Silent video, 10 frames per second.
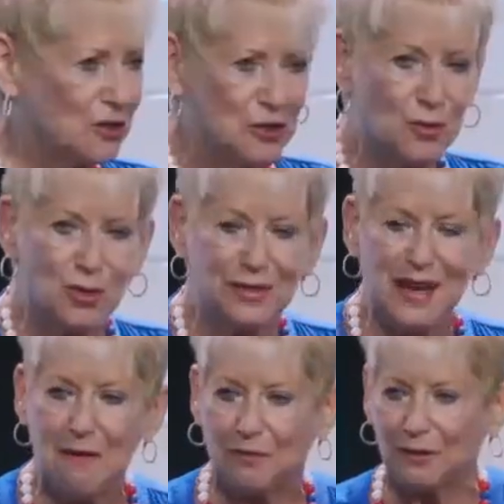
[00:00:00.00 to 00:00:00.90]
You will
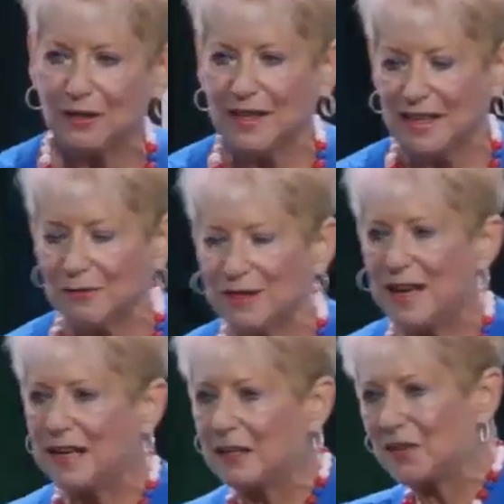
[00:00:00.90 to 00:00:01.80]
never hear a
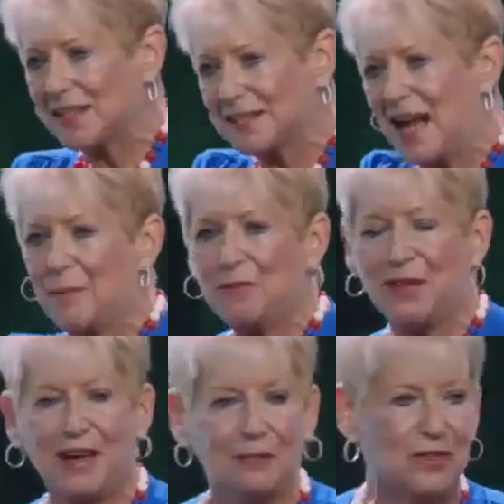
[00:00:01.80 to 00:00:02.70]
negative at the top of a
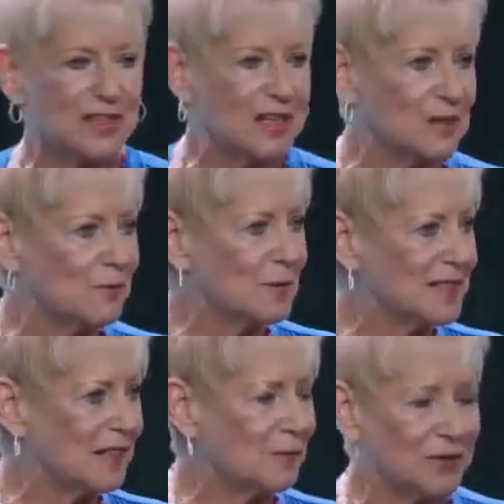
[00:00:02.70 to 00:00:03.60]
conversation from a
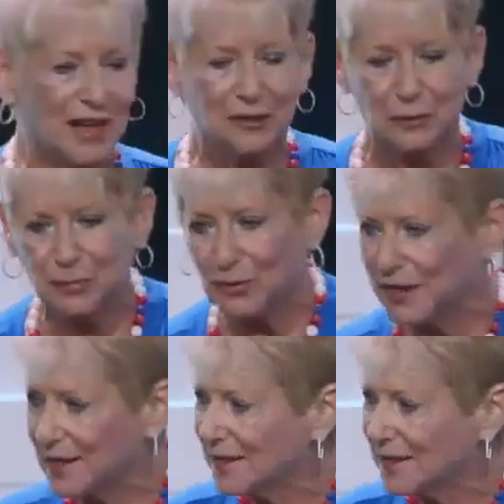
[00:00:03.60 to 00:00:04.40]
telephone doctor employee.